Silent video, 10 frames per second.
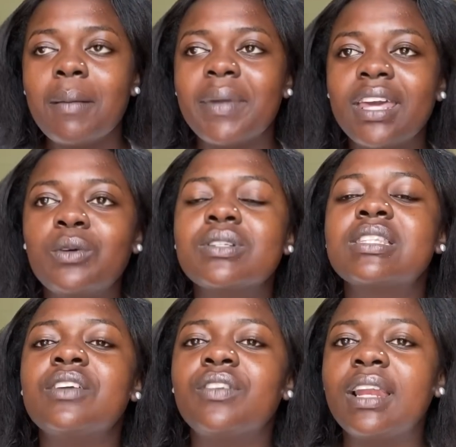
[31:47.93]
but he was
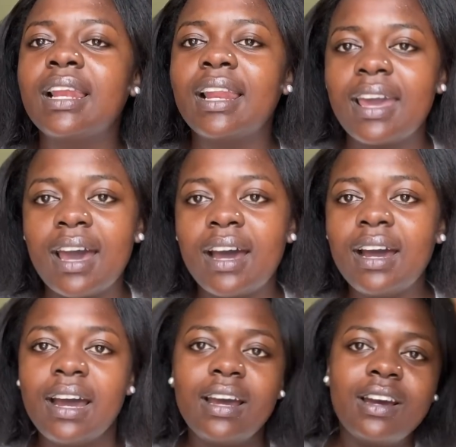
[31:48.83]
given
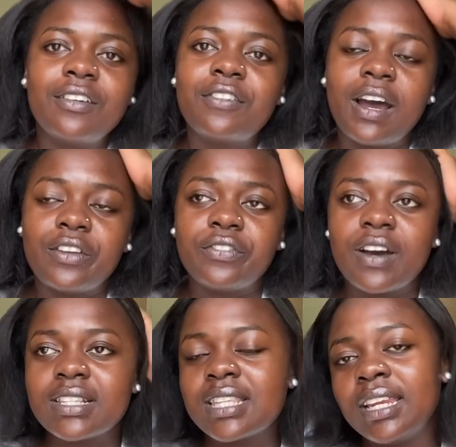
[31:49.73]
Leah at
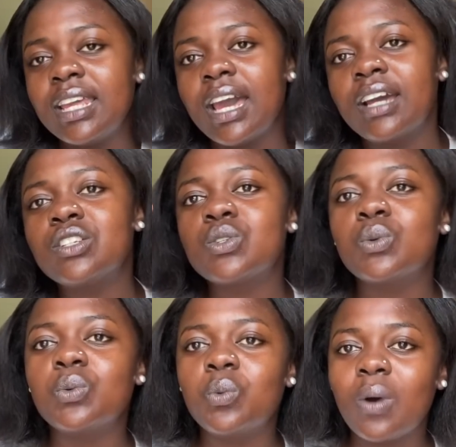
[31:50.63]
first, and he had to
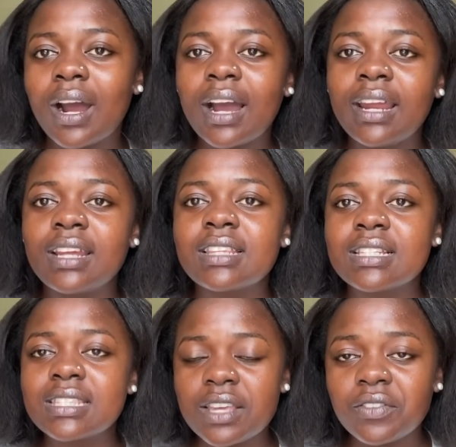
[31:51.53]
work another
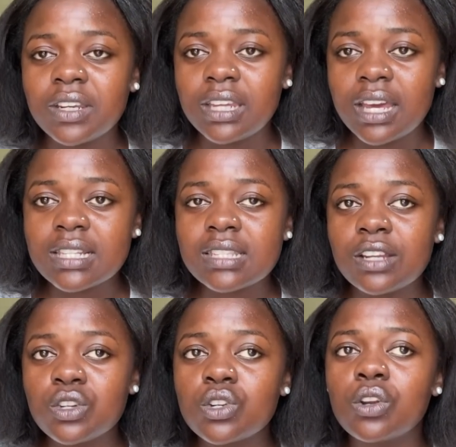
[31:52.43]
7 years, a
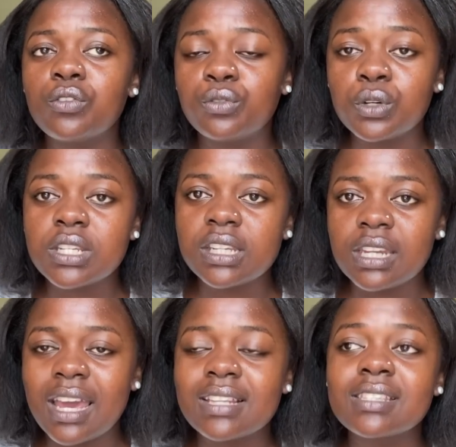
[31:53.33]
total of 14
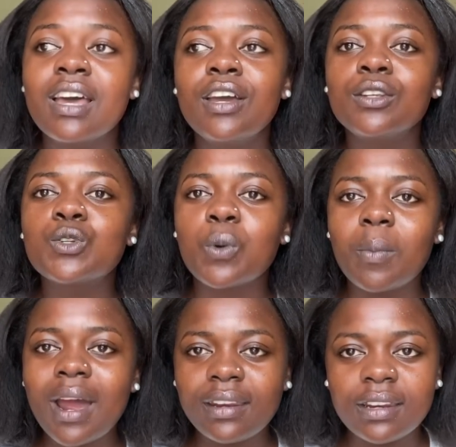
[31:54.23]
years, to
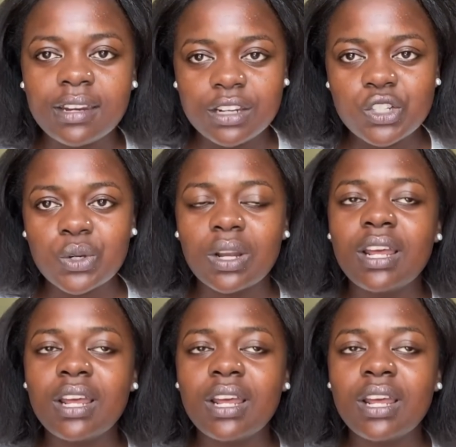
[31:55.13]
marry Rachel.